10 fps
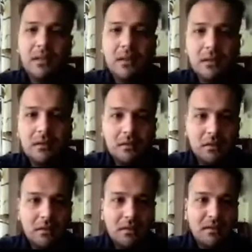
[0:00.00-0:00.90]
So
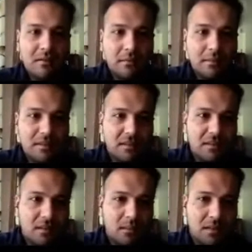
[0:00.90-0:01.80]
7%
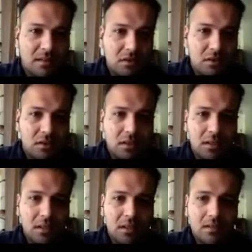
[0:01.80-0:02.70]
stabilization, and
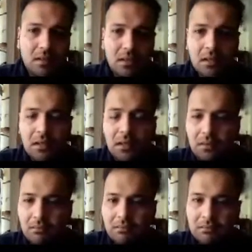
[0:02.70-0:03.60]
then
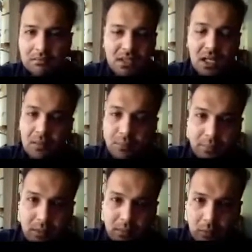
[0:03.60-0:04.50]
we were
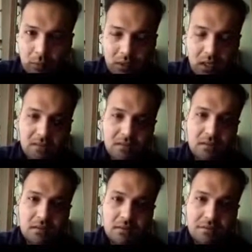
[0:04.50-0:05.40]
about to cast
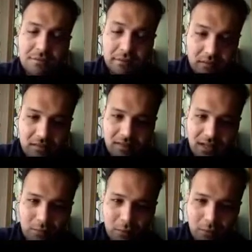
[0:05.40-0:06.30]
a filler slab
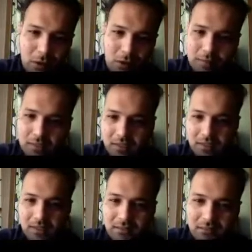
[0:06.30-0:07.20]
on top, and then
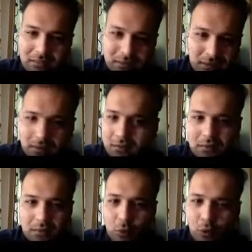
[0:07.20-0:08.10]
again
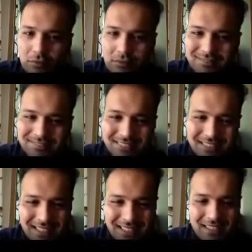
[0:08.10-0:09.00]
COVID
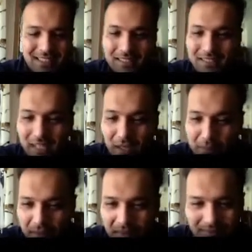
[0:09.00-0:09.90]
came in.